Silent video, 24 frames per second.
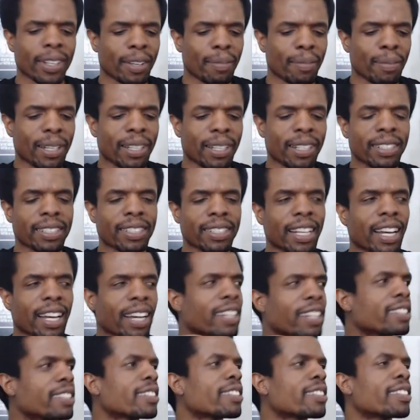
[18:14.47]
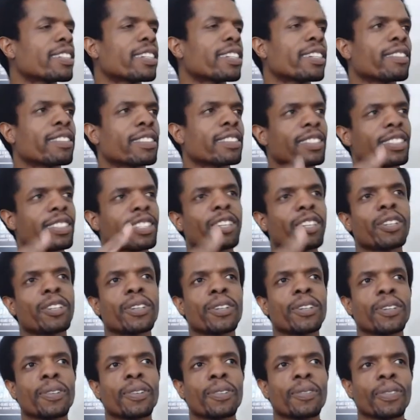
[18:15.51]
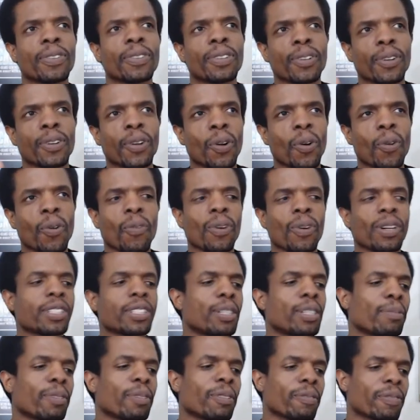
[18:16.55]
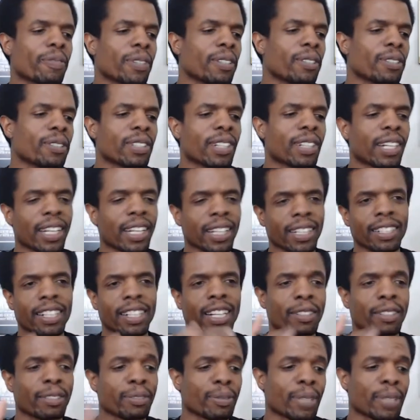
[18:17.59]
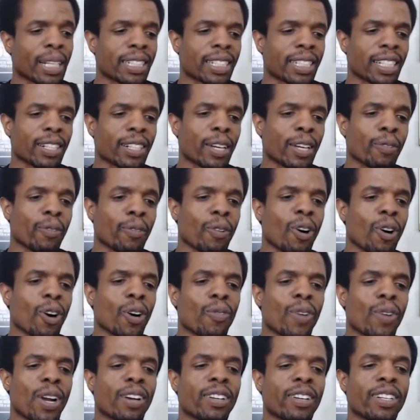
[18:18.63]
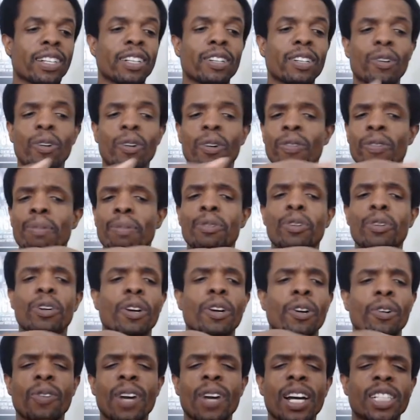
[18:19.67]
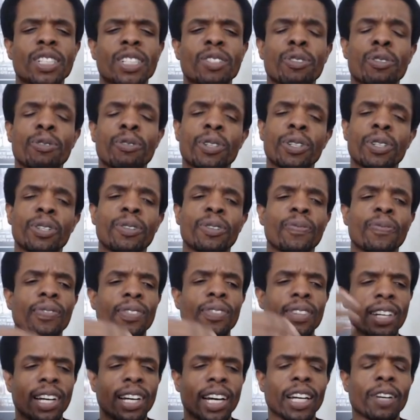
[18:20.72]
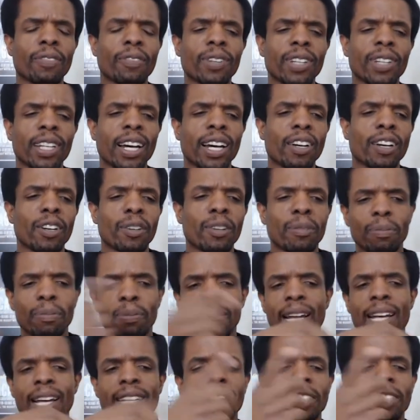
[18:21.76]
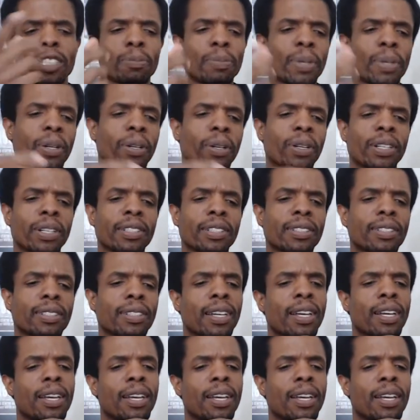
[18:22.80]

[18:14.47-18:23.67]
Because I can sit here and tell you what something feels like, and I, as I like walk around in it, or if I'm doing a Huarache review, I can rely on past experience.